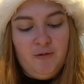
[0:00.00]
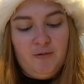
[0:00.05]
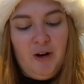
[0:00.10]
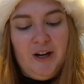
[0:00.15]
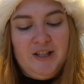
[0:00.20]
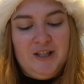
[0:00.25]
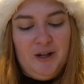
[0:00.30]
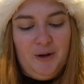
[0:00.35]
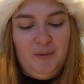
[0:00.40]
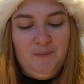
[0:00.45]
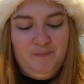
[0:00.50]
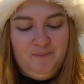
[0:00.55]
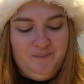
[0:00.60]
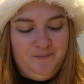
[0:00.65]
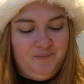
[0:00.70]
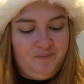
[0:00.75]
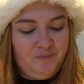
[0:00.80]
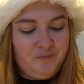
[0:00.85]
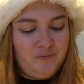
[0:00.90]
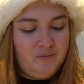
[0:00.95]
Righto.
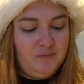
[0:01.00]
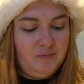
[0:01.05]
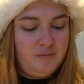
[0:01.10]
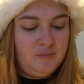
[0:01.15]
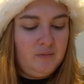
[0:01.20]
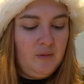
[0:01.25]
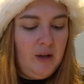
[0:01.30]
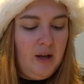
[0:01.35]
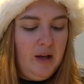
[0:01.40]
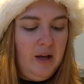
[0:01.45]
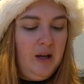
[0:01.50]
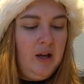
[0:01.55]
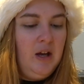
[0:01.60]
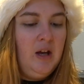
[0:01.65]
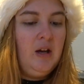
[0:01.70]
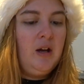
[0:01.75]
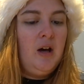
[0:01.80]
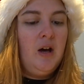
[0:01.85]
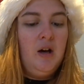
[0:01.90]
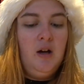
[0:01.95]

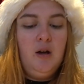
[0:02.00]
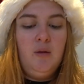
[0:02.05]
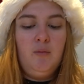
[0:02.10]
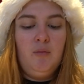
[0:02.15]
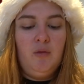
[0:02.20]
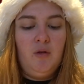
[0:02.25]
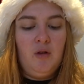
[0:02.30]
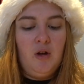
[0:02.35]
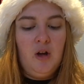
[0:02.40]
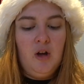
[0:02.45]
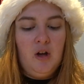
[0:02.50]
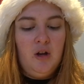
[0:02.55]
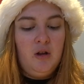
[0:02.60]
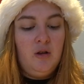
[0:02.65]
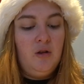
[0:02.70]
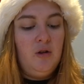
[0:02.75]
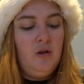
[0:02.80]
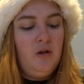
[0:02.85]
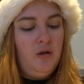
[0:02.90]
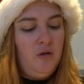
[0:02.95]
Here comes
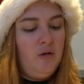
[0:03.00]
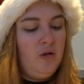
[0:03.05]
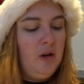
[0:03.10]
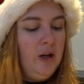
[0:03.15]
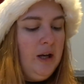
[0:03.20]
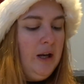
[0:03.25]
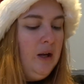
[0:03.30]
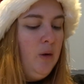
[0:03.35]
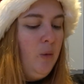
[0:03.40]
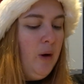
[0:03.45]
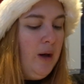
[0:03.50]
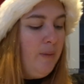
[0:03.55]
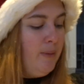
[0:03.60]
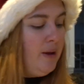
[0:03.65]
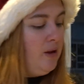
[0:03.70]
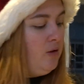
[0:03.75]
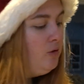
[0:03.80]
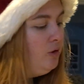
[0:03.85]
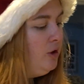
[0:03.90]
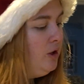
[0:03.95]
the slightly wet
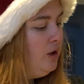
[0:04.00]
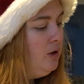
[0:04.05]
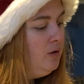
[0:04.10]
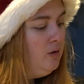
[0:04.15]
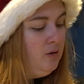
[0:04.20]
pastry.